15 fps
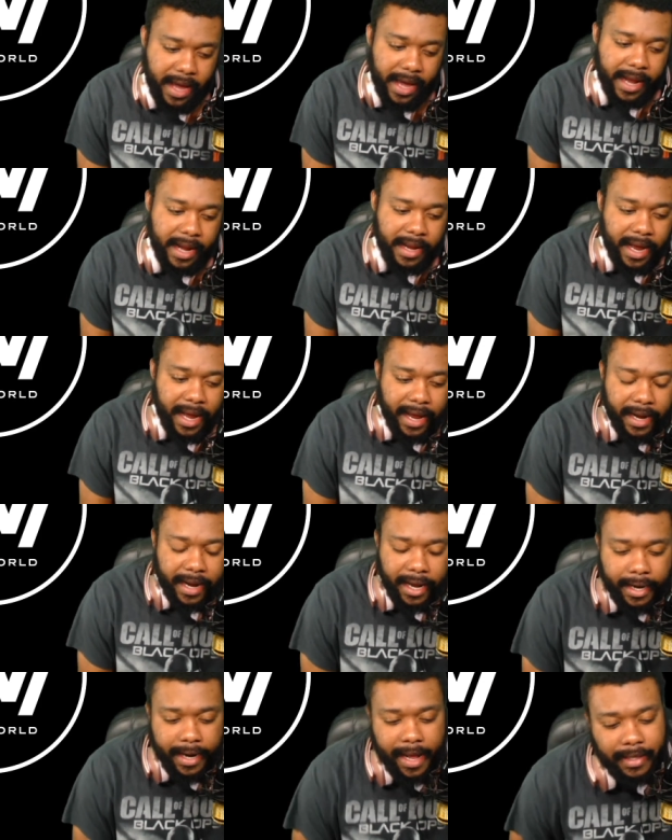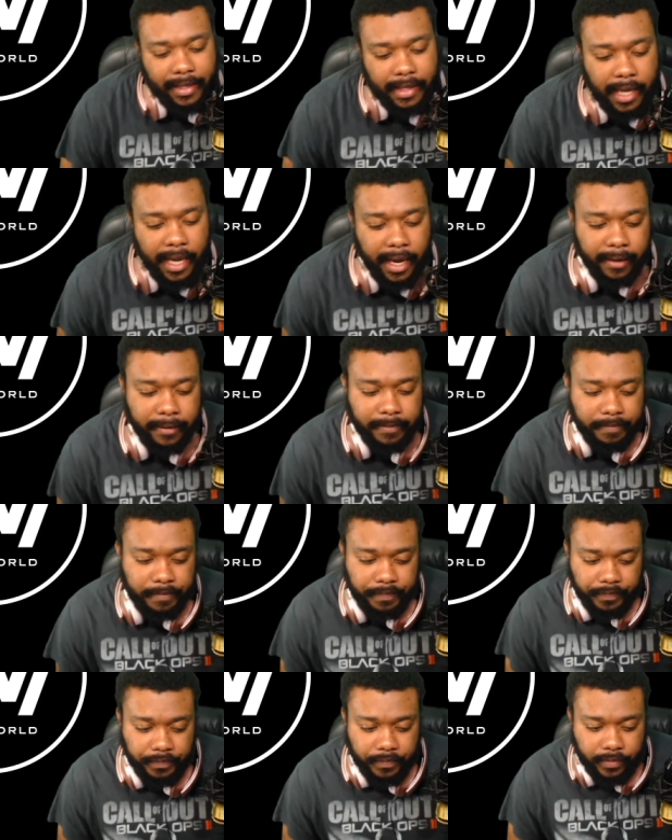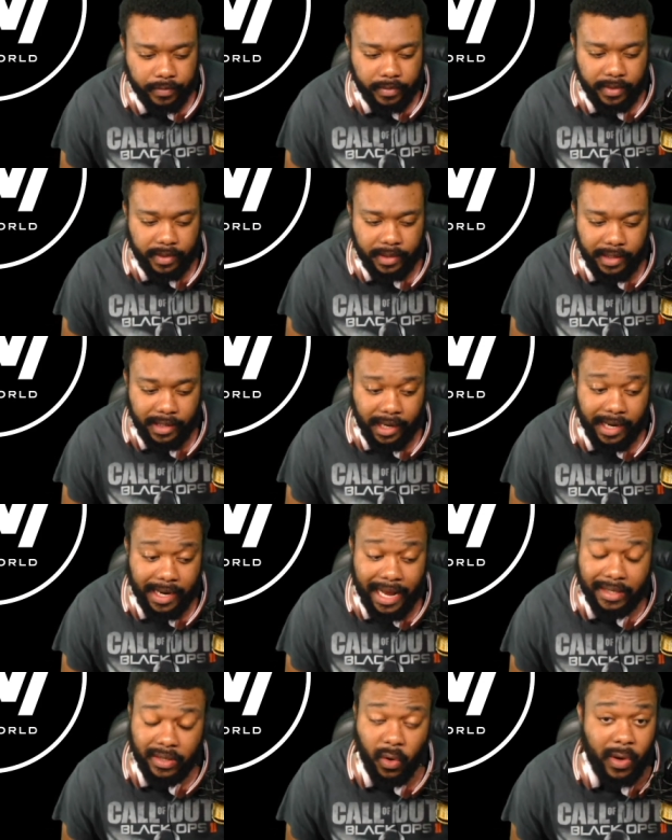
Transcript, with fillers: And that's the thing that's